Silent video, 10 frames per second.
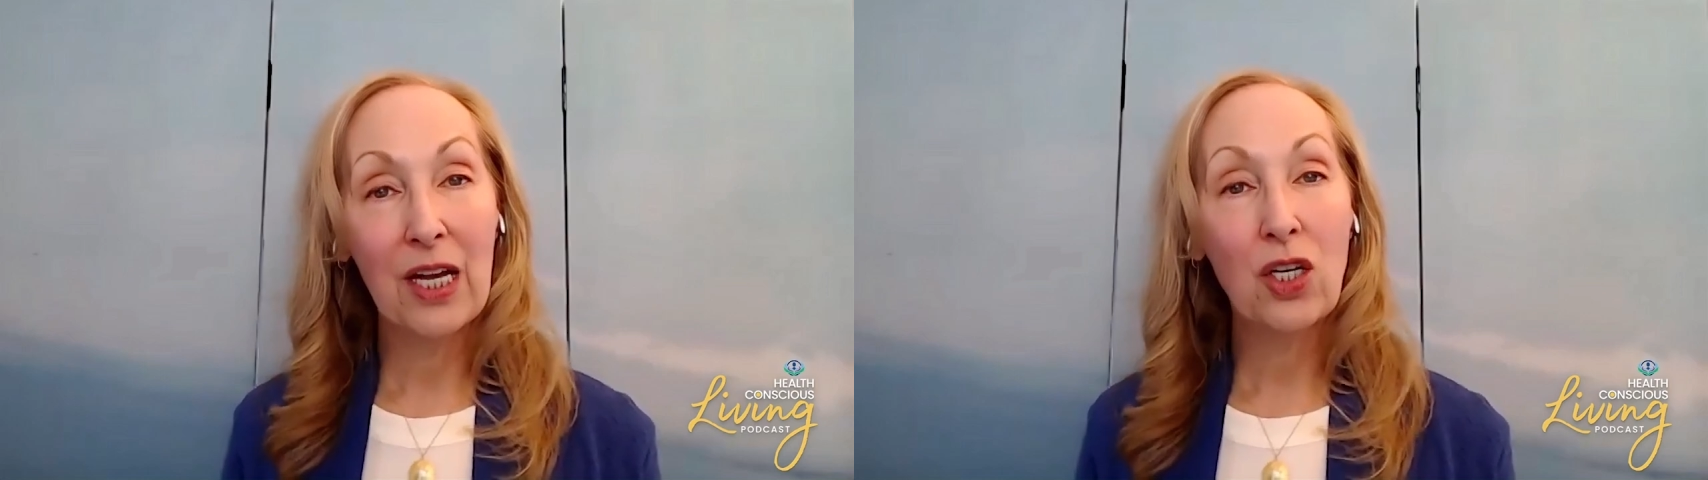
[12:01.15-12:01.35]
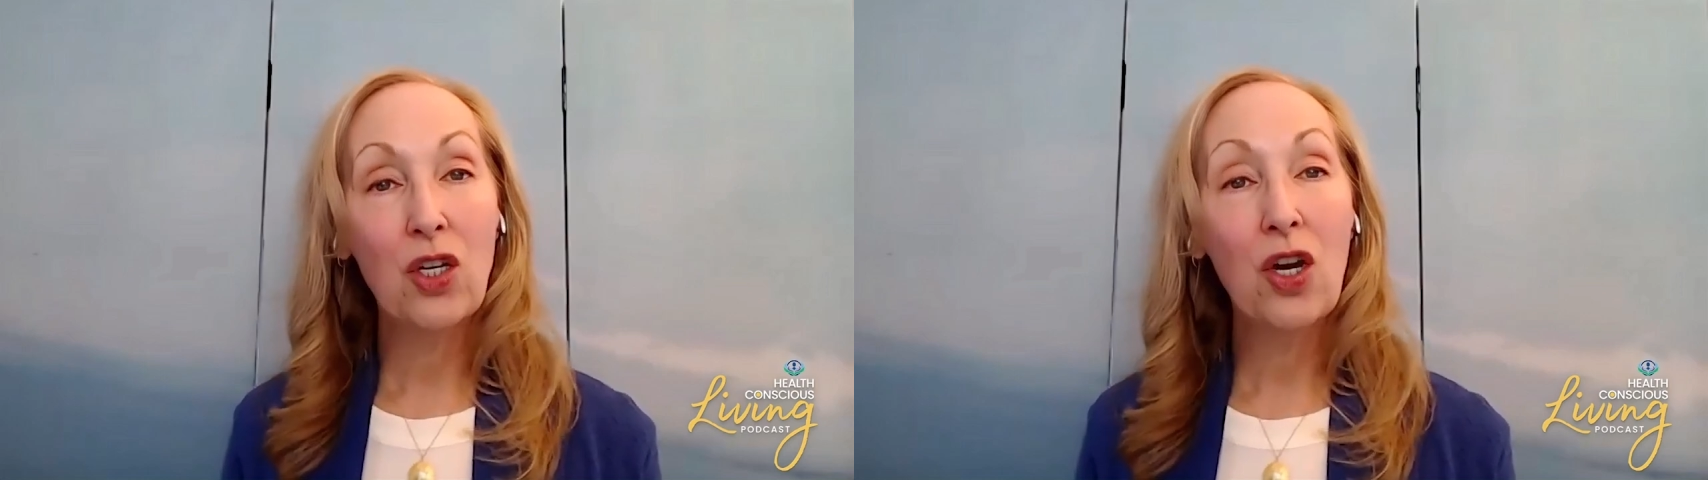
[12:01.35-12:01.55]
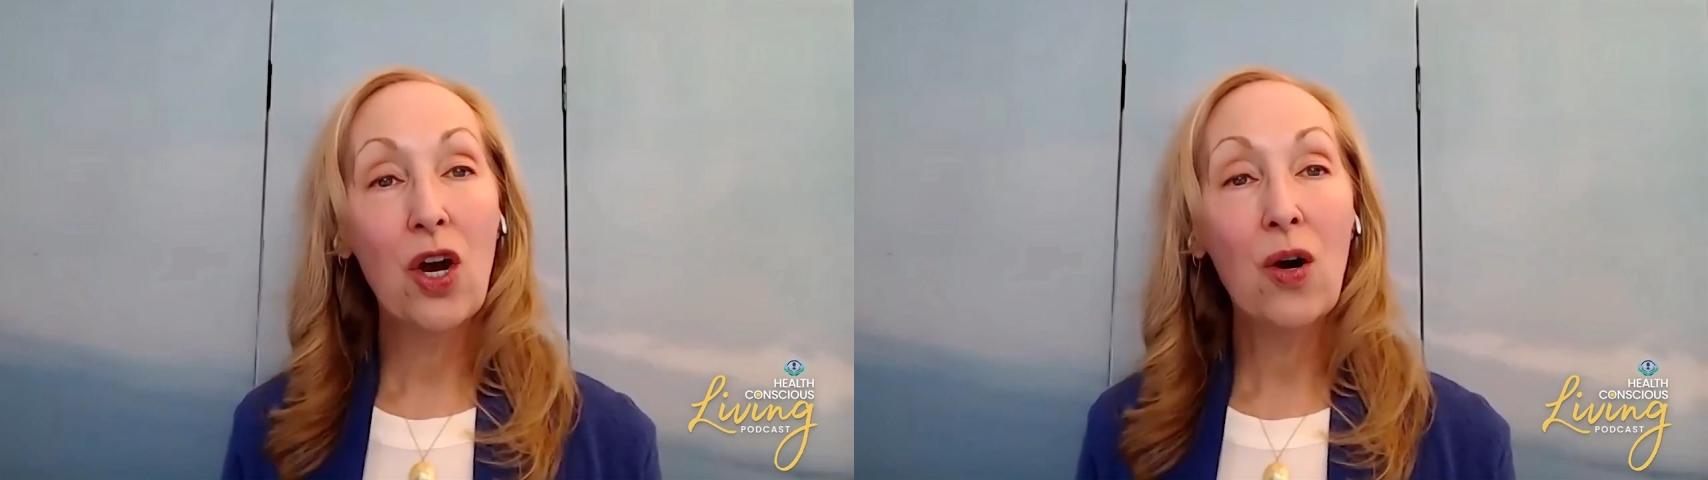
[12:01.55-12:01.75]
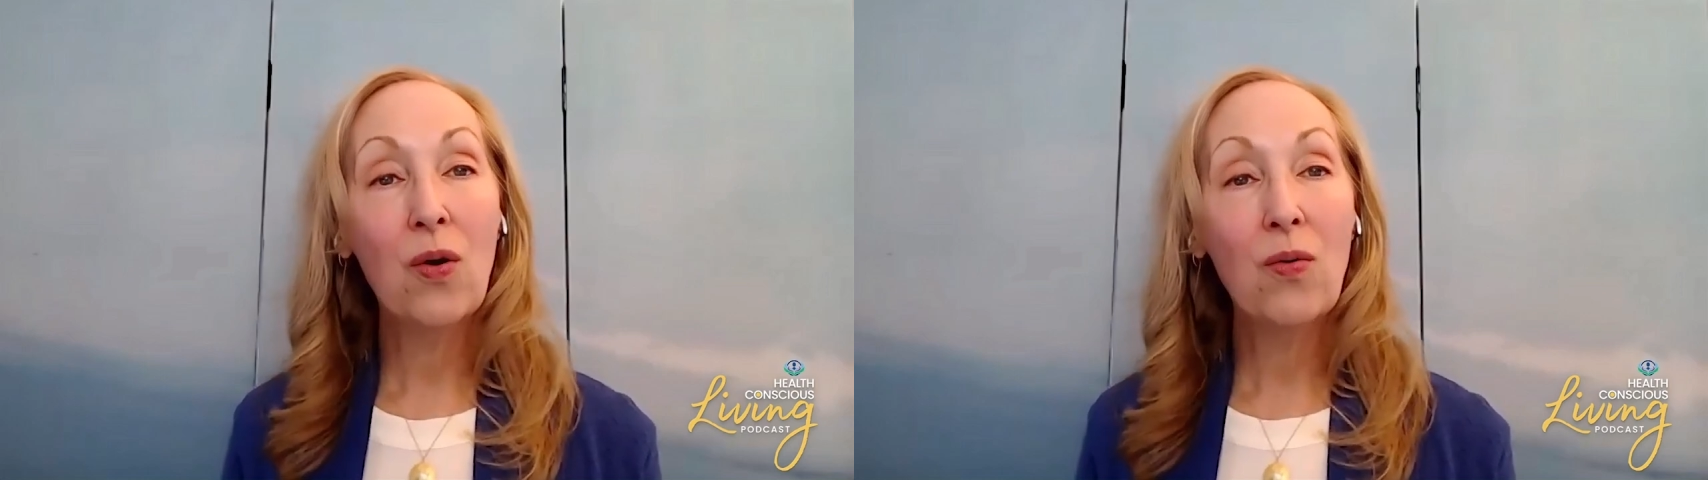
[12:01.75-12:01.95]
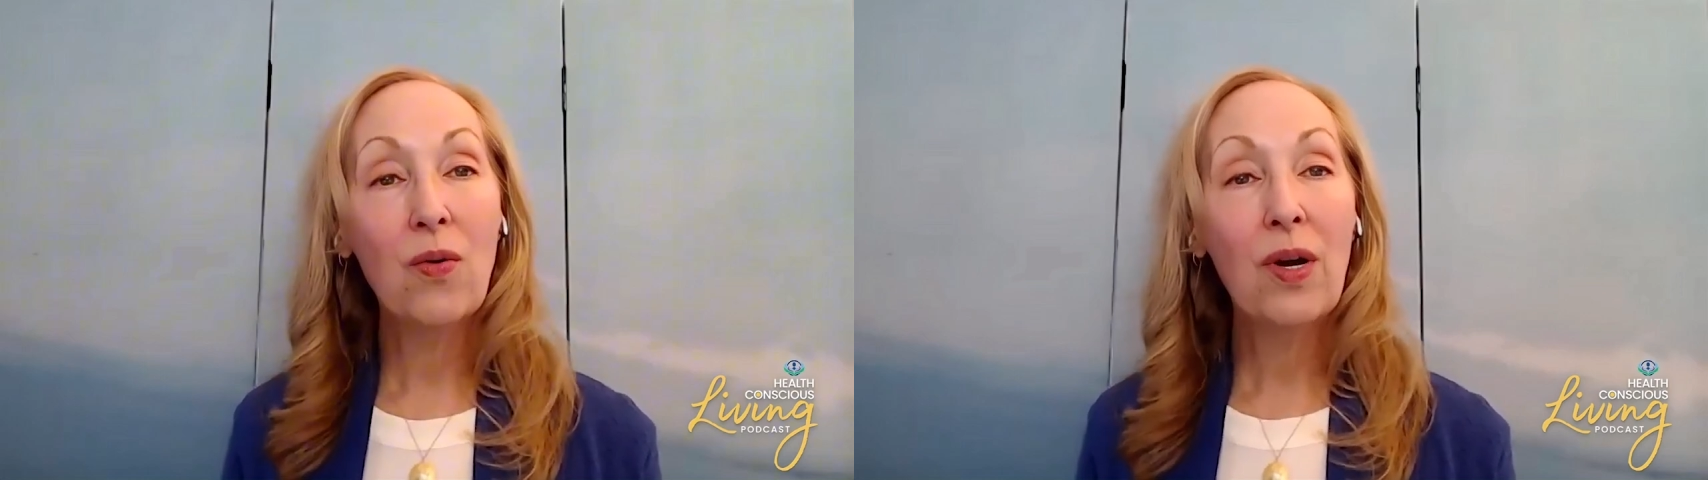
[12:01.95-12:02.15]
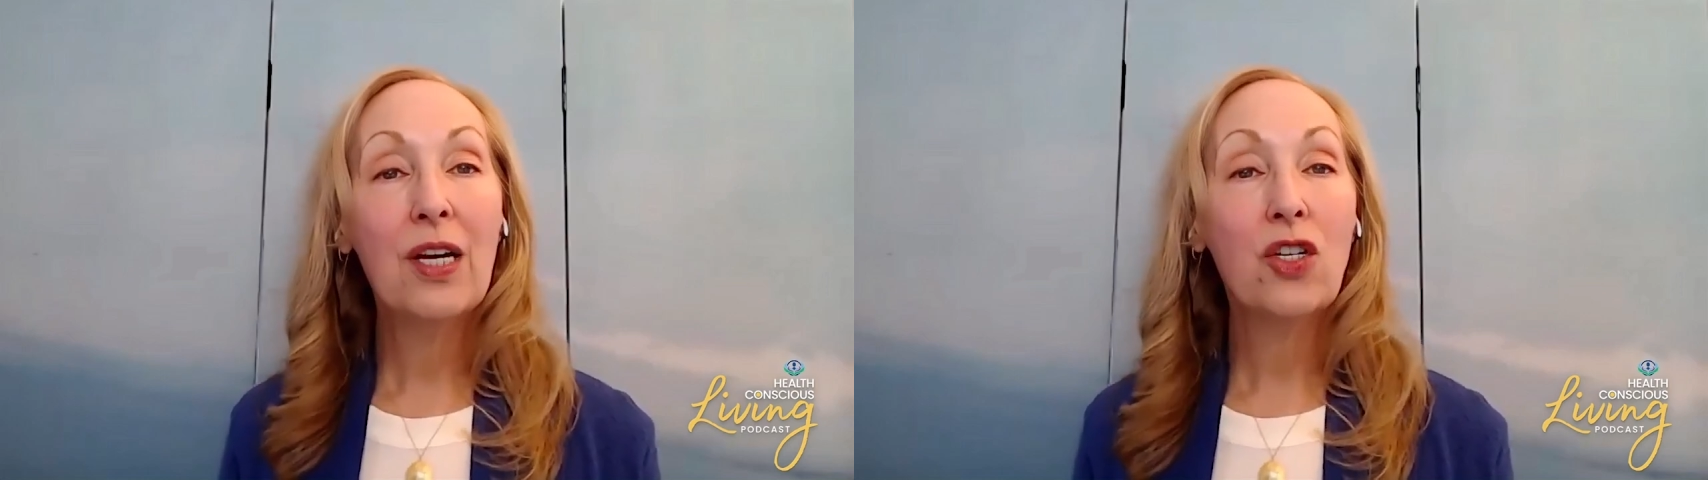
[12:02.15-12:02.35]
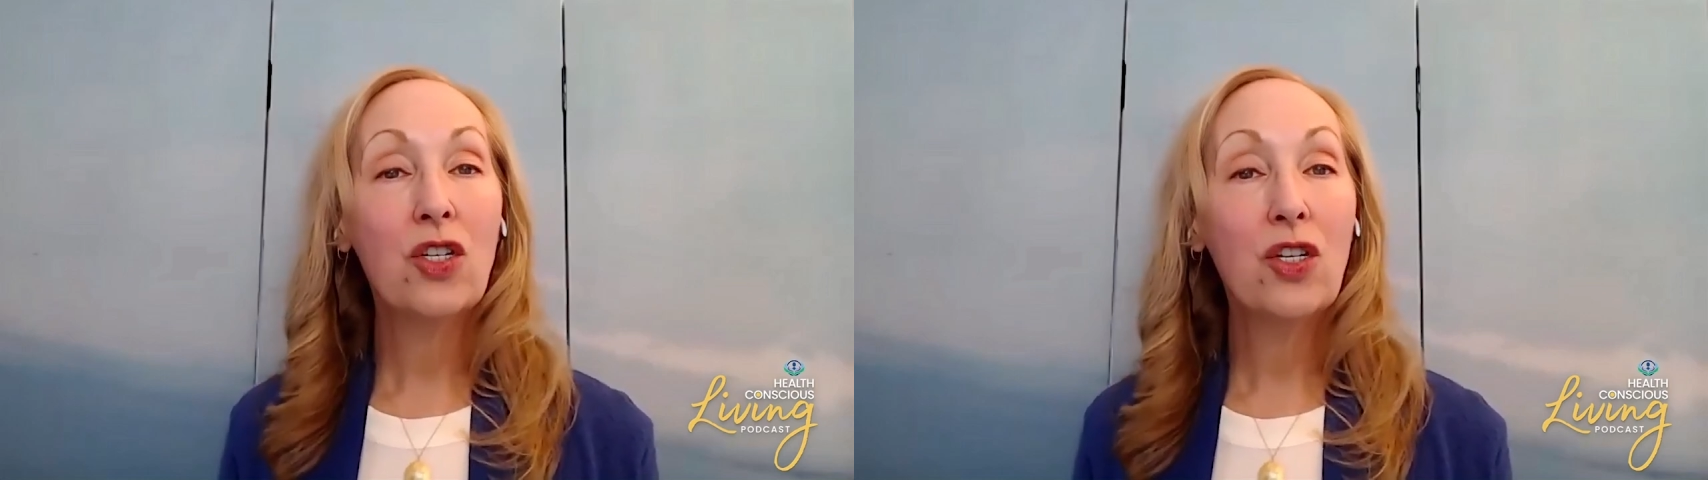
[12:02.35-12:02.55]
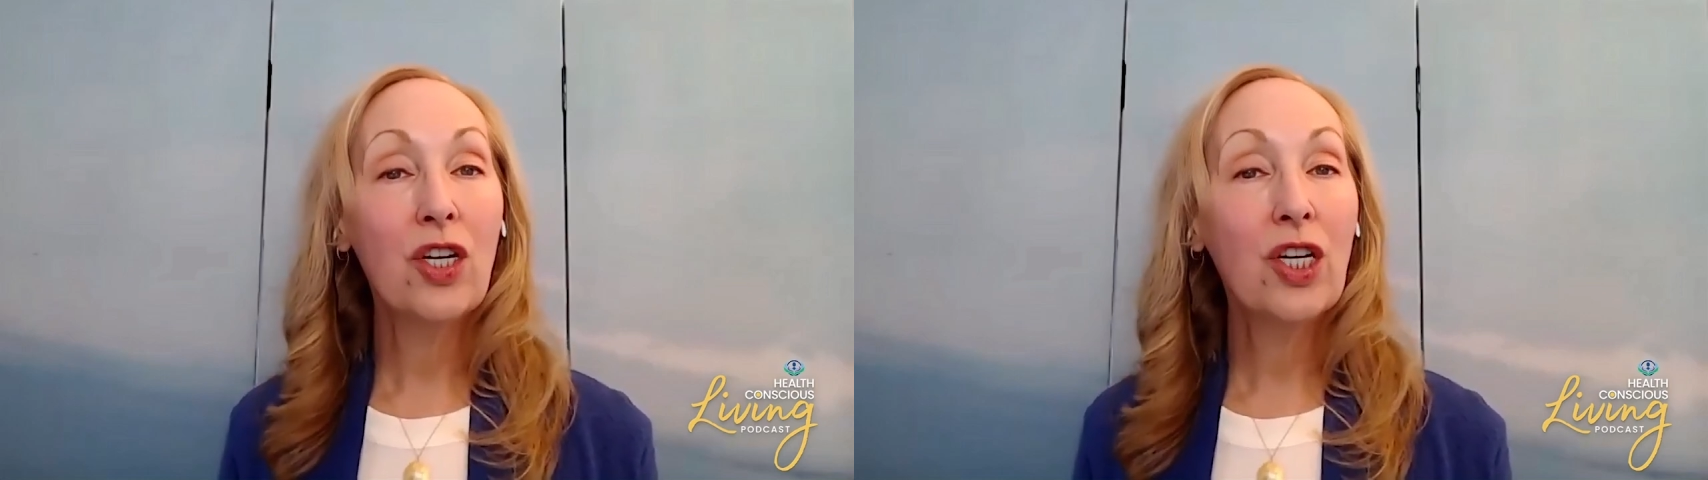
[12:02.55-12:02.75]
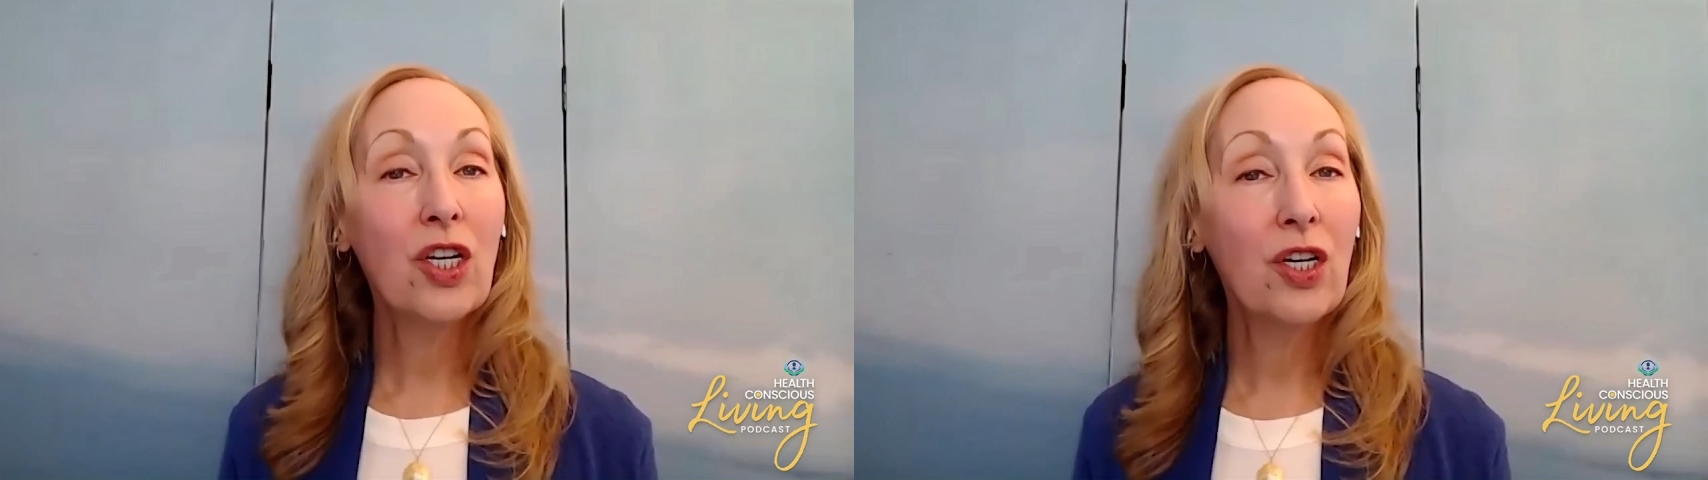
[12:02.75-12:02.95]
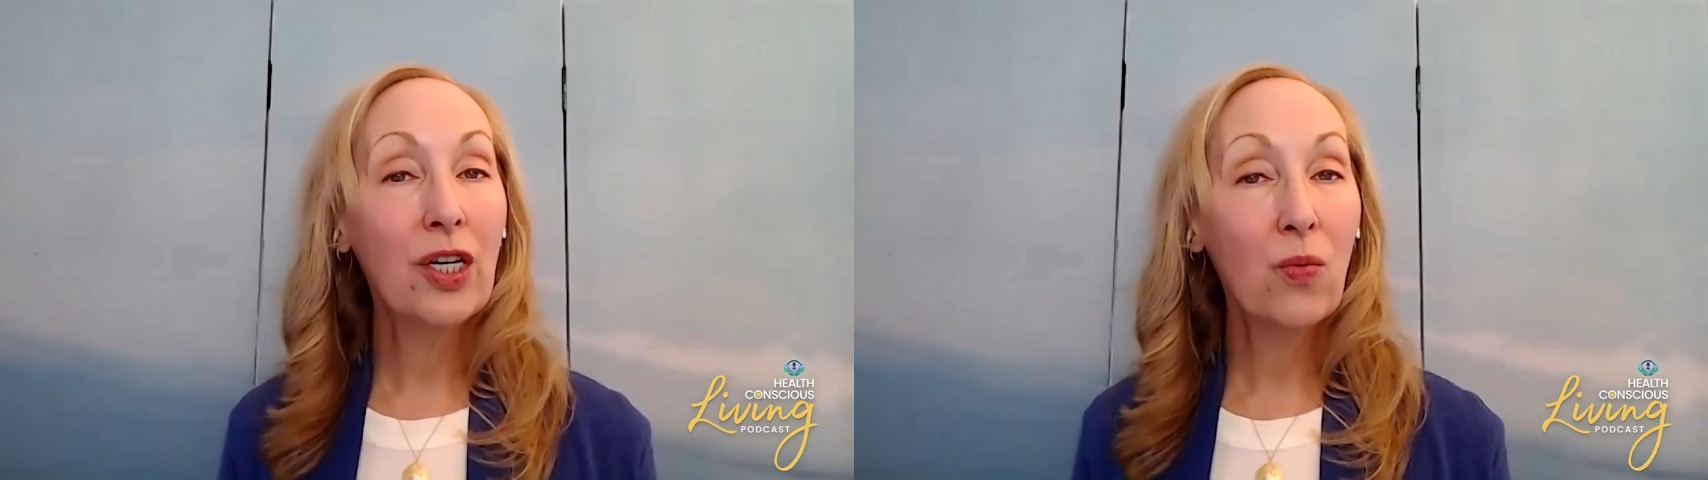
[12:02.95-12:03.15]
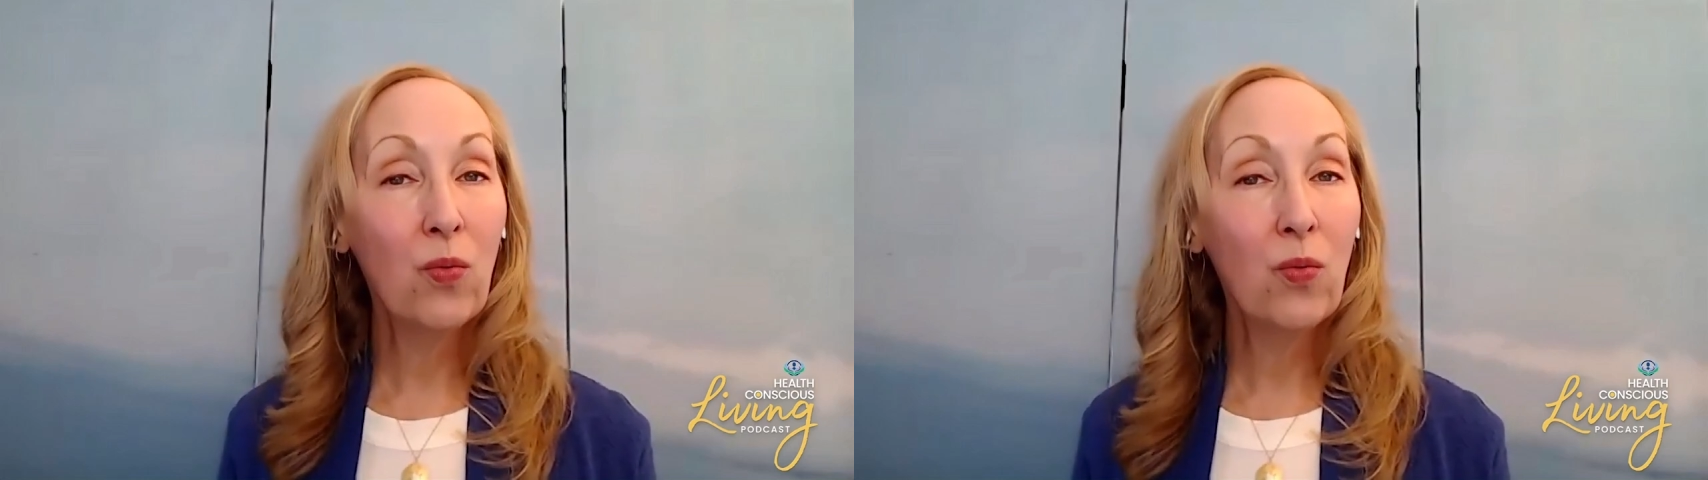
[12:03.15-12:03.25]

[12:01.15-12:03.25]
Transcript: know shoulda, coulda,